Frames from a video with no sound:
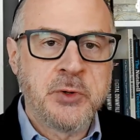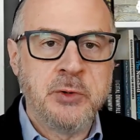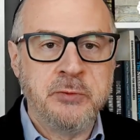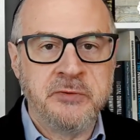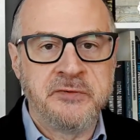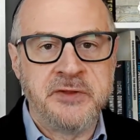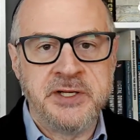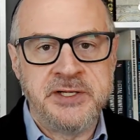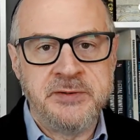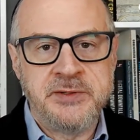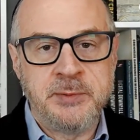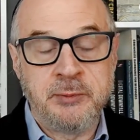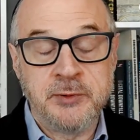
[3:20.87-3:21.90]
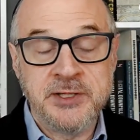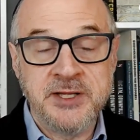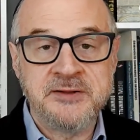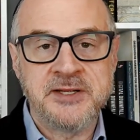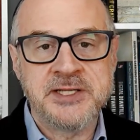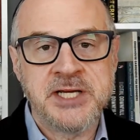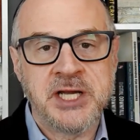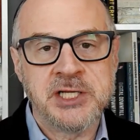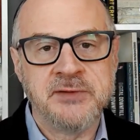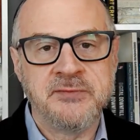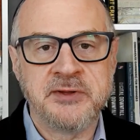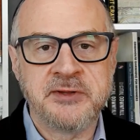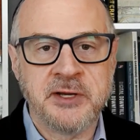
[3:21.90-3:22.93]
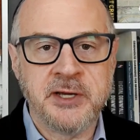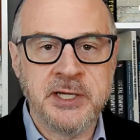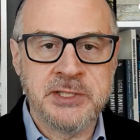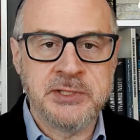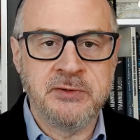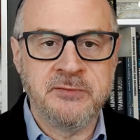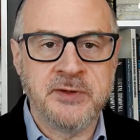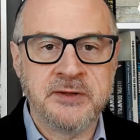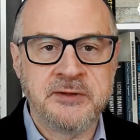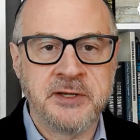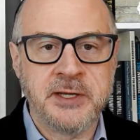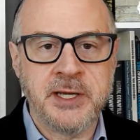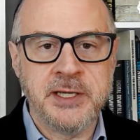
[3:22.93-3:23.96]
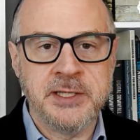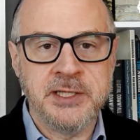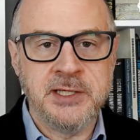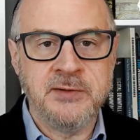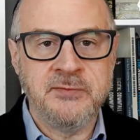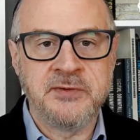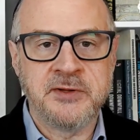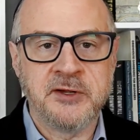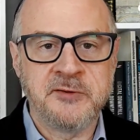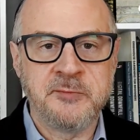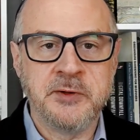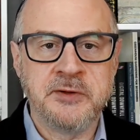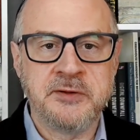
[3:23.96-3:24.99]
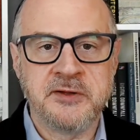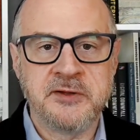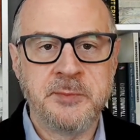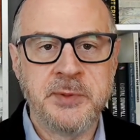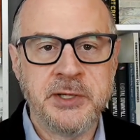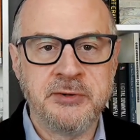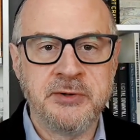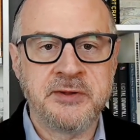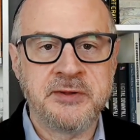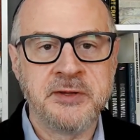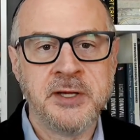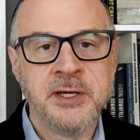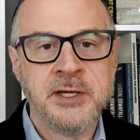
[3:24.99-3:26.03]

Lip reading: who's the police detective assigned to investigate Eve's husband's disappearance.